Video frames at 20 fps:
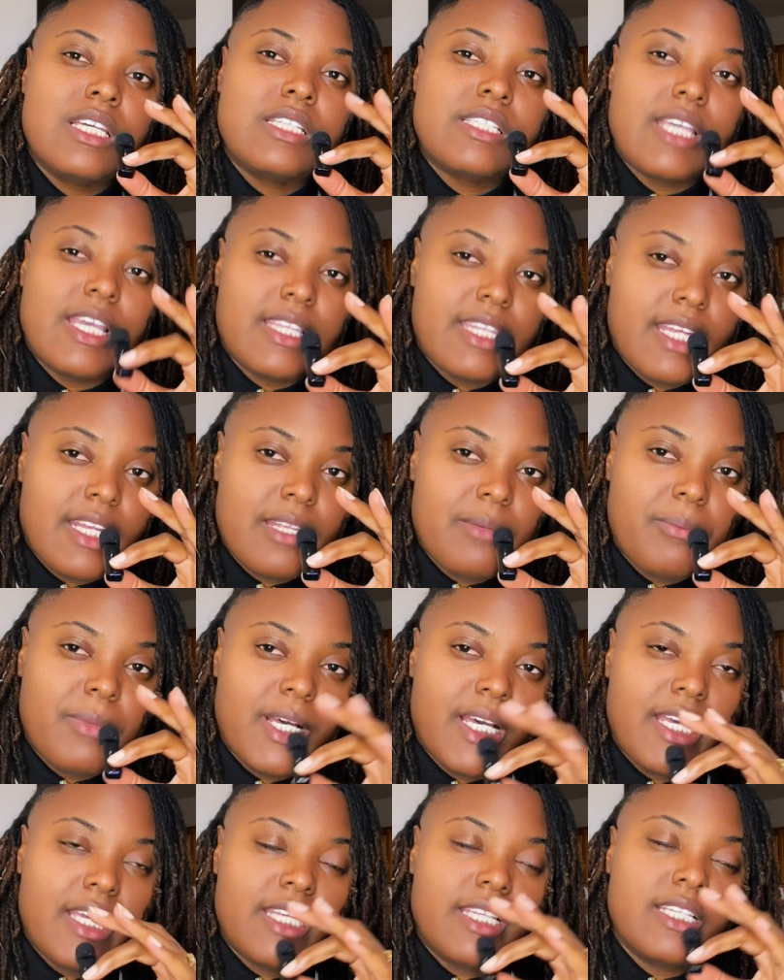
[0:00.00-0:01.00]
take that in
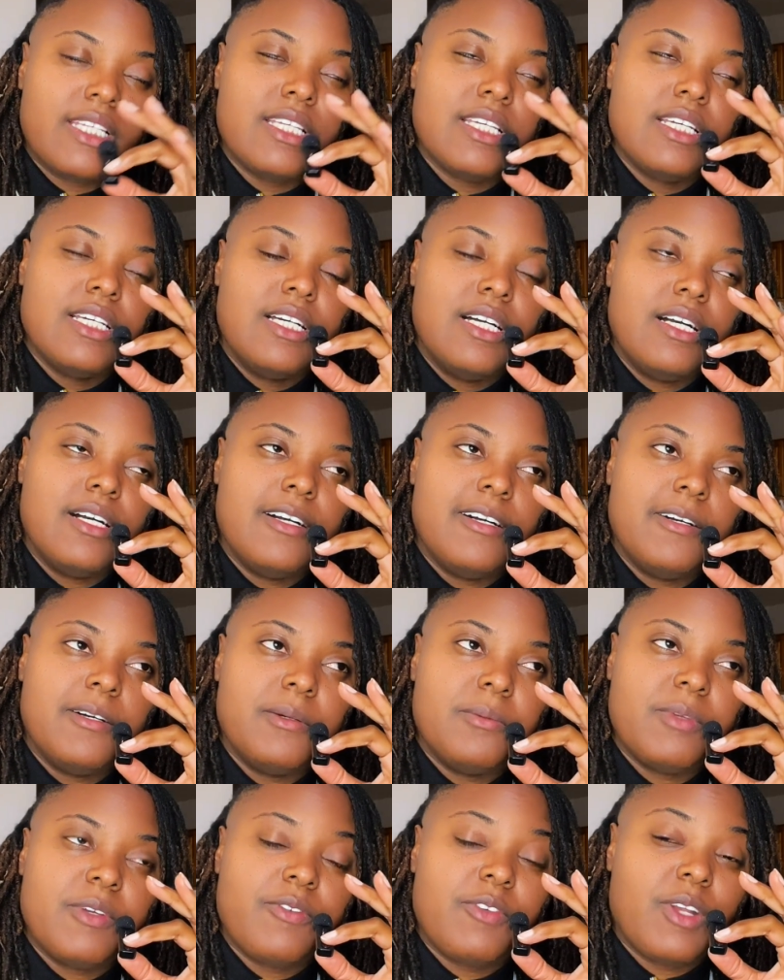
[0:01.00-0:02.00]
mind.
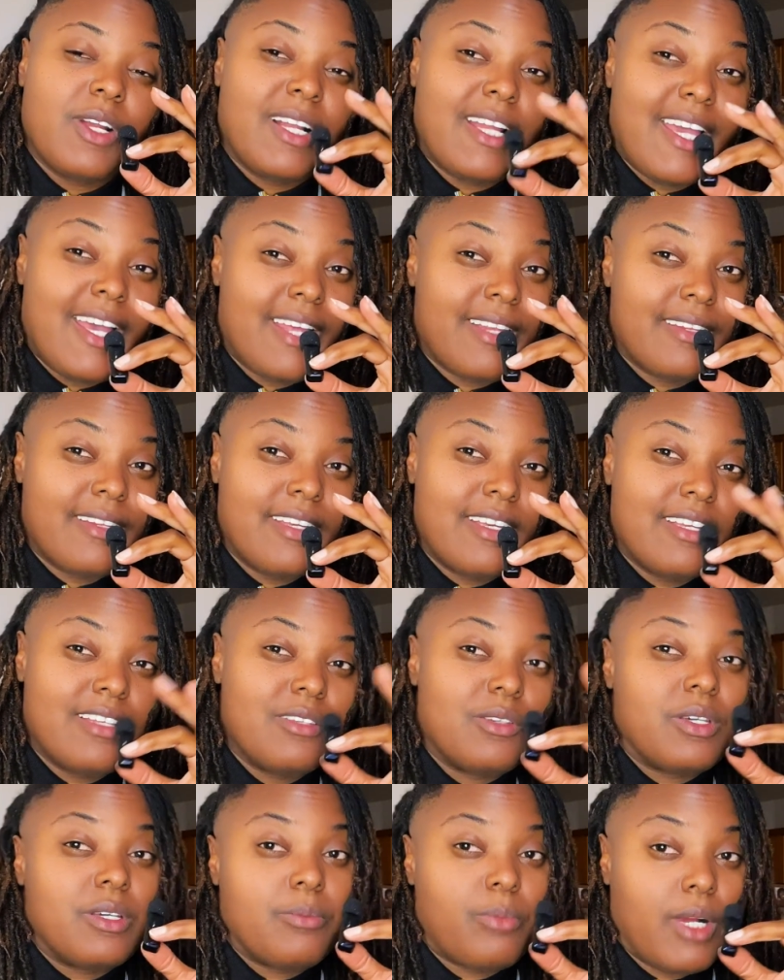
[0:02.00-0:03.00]
If you're an athlete,
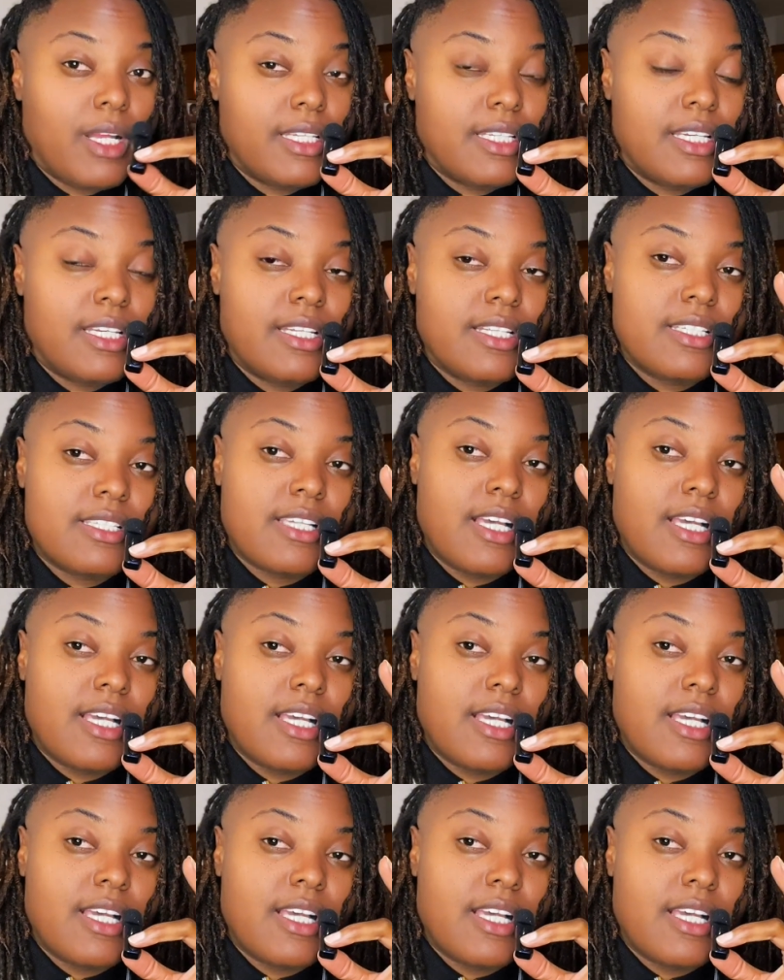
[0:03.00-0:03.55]
you could probably get a